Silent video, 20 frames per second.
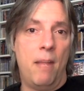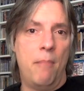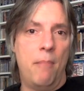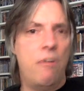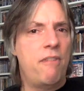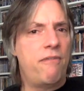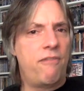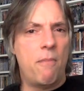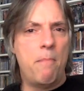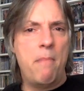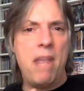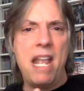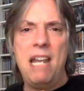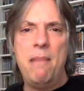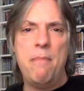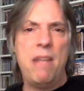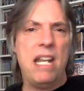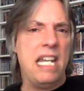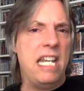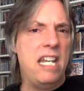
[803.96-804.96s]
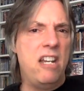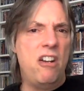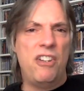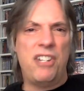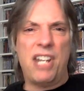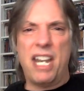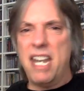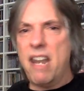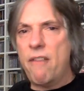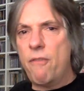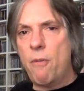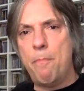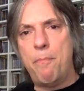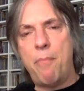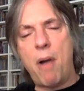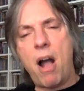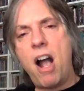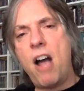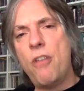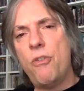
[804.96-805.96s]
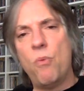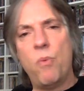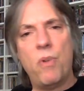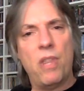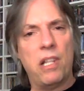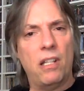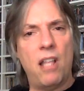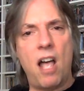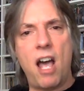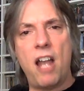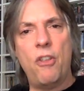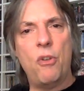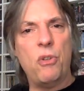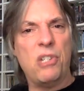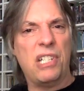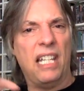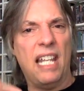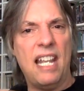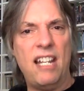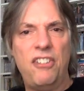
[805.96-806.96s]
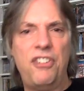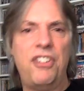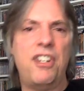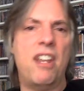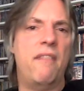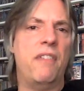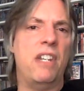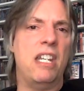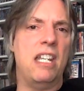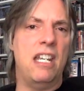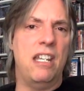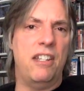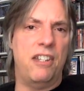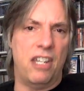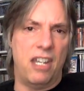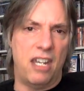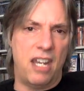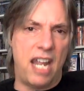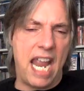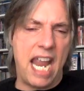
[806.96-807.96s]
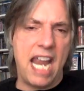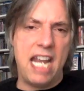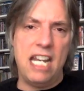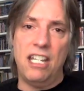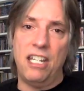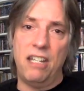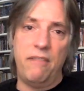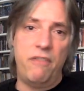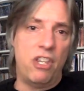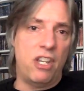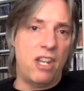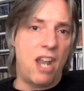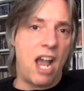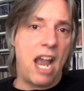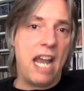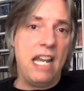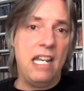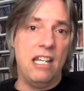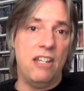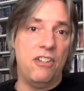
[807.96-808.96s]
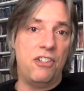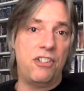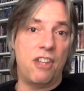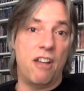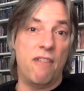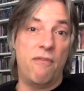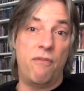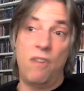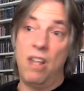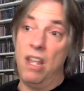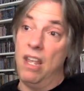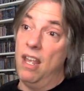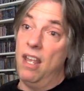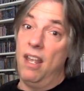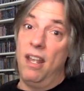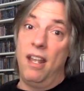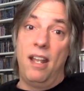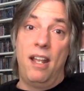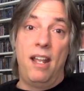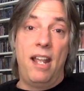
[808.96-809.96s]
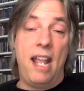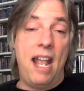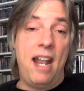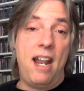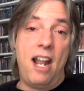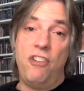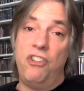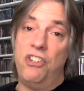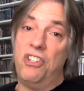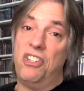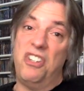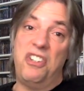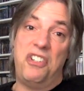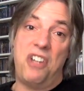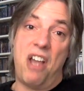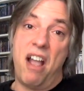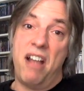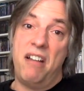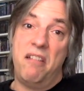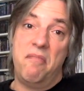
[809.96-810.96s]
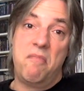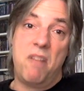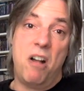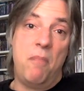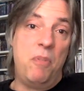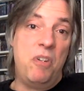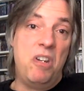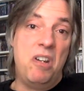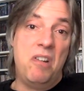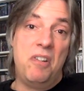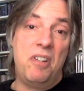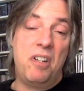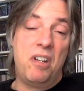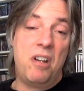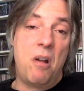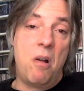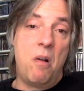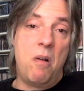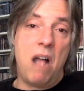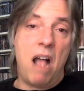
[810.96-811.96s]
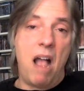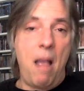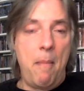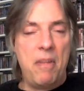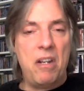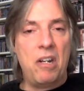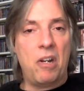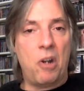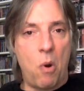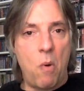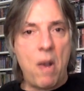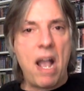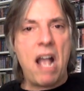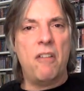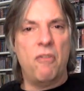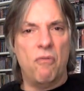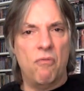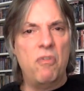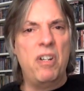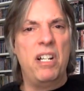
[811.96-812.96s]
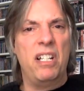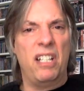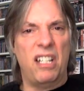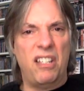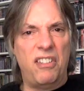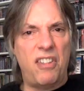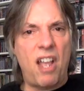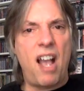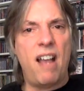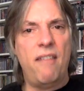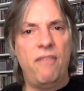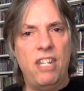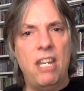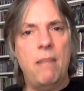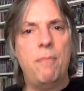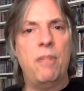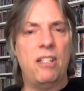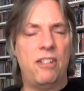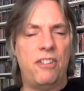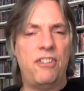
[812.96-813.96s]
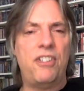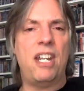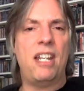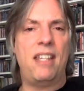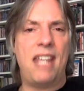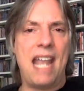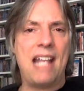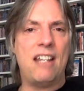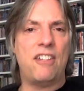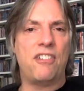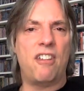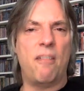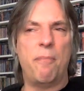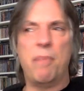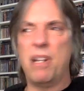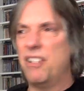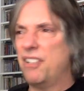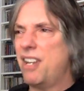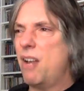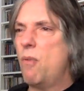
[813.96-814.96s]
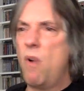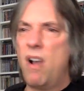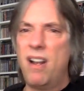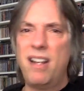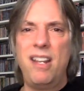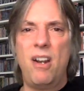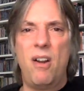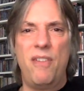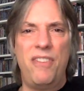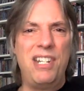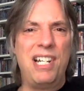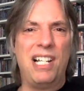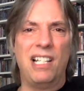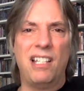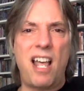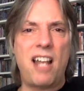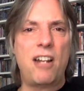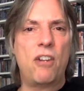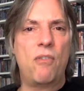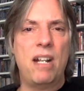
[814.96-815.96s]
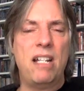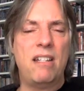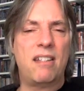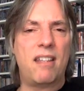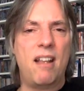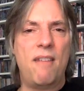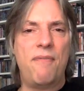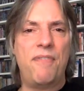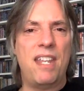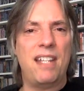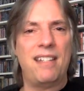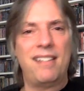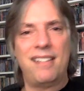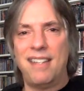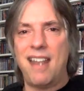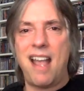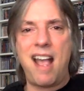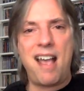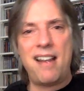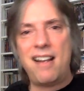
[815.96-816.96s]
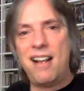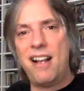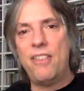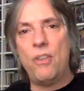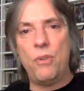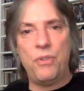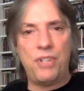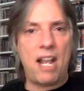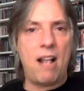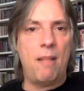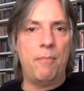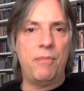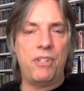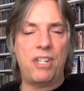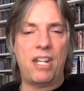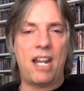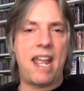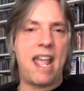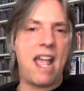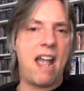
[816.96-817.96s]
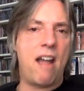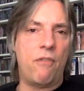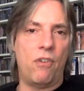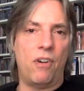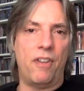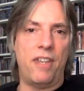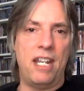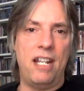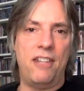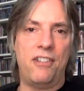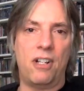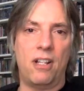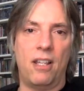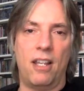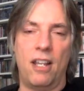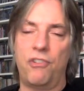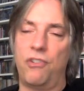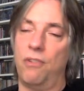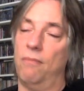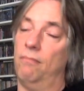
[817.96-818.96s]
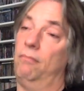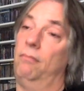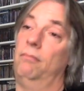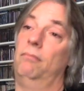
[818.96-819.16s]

But for many many years, I never bothered with a lot of those late '70s and '80s, even the '90s stuff. And I just decided a couple years ago, I'm going to go out and really dive deep into Santana stuff because I want, you know, there's a lot of great stuff that's not on those albums that I have or on the hits collection.